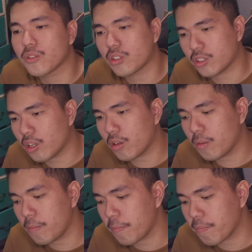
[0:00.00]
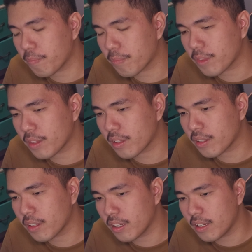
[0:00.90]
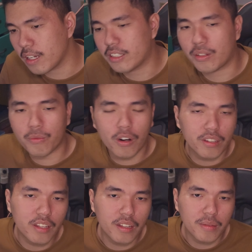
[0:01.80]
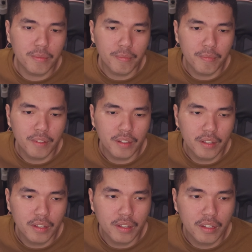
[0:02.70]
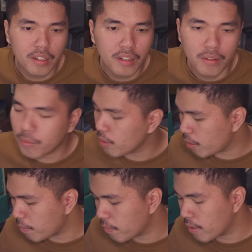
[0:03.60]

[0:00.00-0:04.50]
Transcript: So, is it worth it? Well,